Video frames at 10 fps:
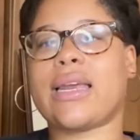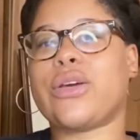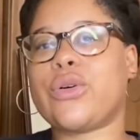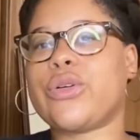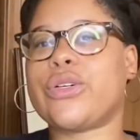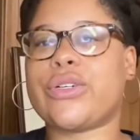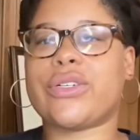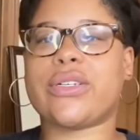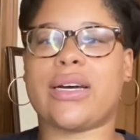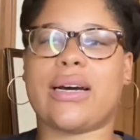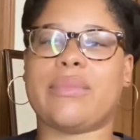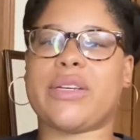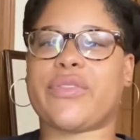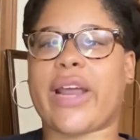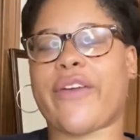Googled um,
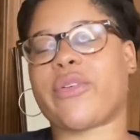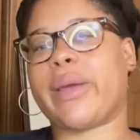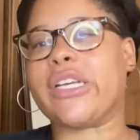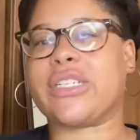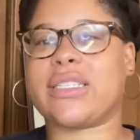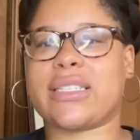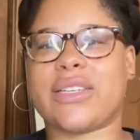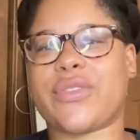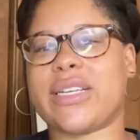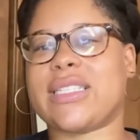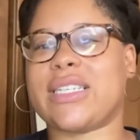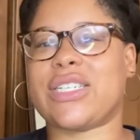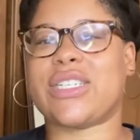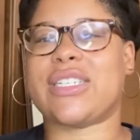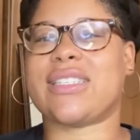different affirmations and different
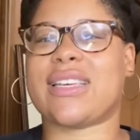intentions.